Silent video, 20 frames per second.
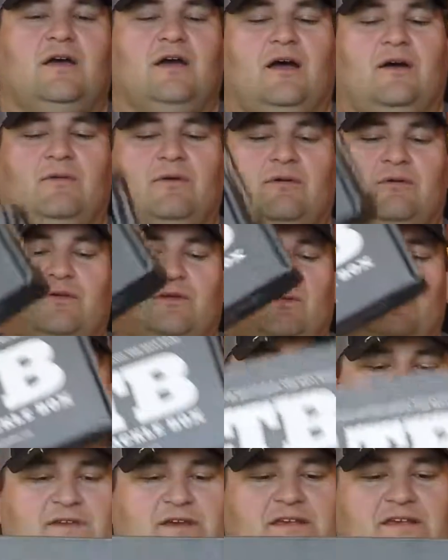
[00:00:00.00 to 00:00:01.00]
I went with a
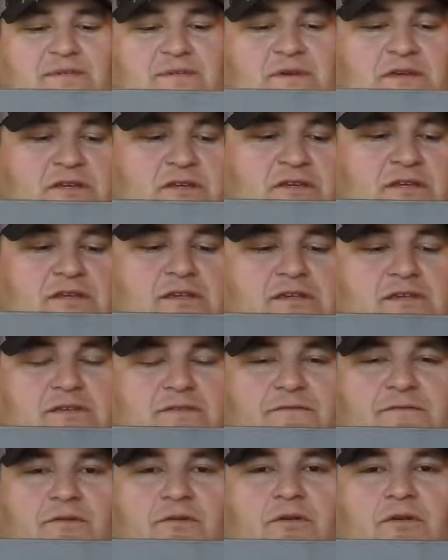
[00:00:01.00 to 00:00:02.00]

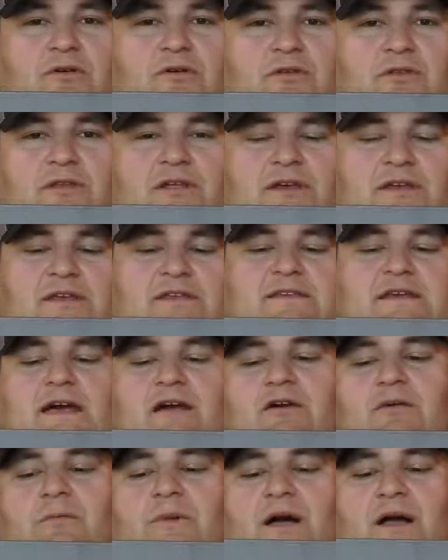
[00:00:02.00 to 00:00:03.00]
multi-species for lucky
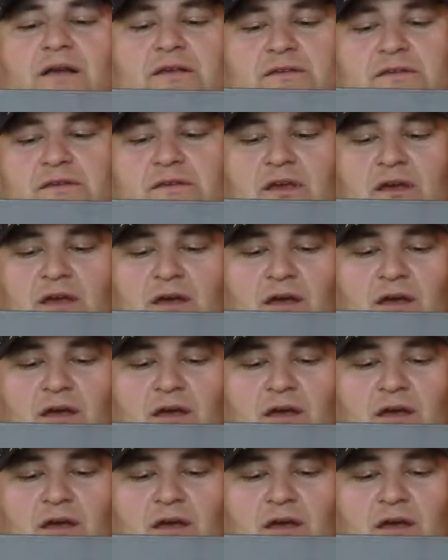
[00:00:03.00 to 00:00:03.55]
tackle box.